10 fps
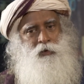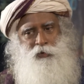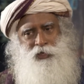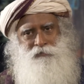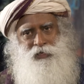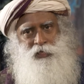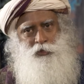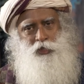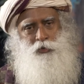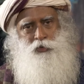Only when I
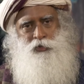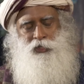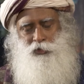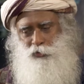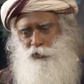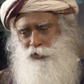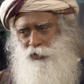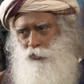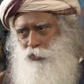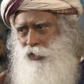need to do
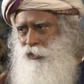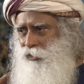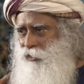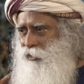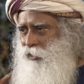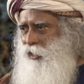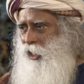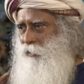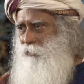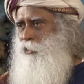some work,
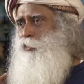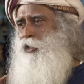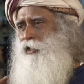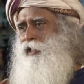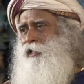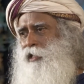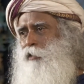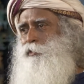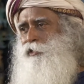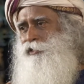I may look at their
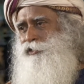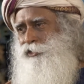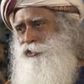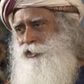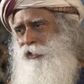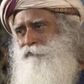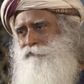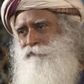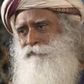competence and stuff,